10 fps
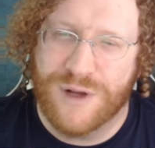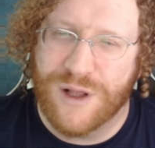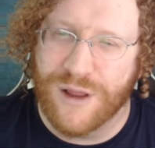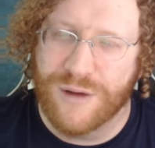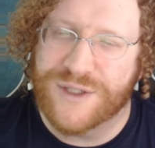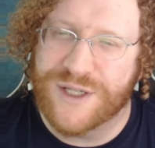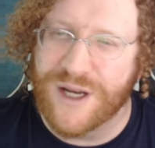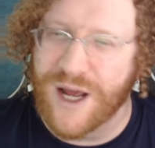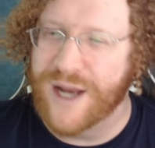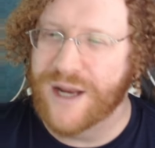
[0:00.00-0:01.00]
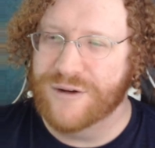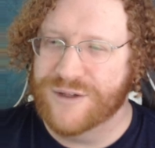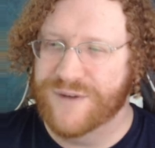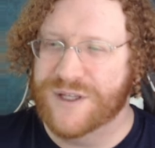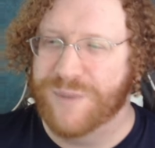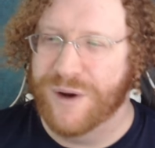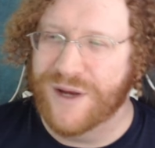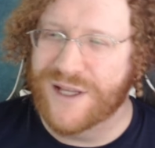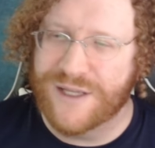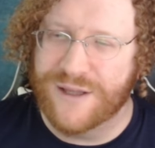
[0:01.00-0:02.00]
close to 9 years of
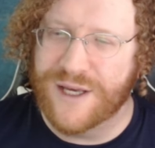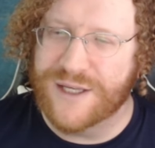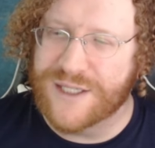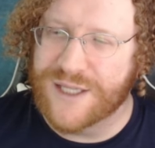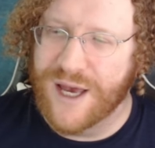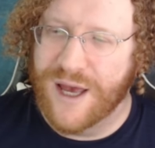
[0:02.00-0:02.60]
experience in this,